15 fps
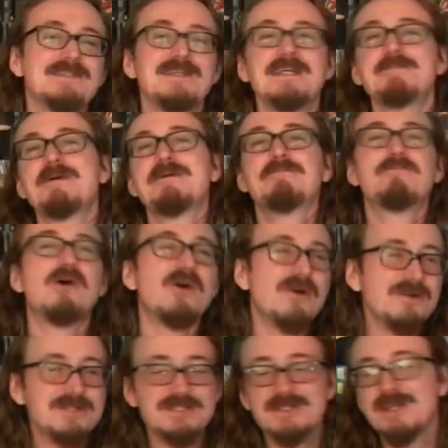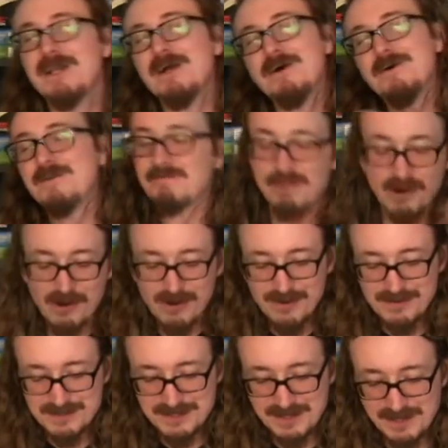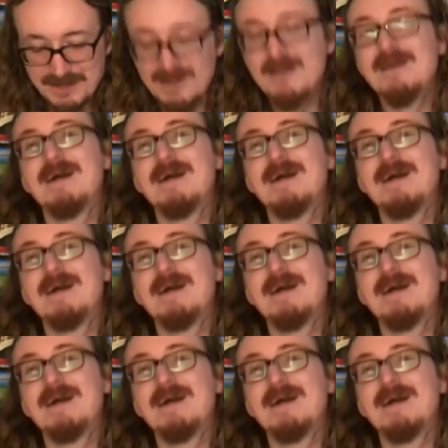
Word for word: was thinking about Bard's Tale and bards, and I,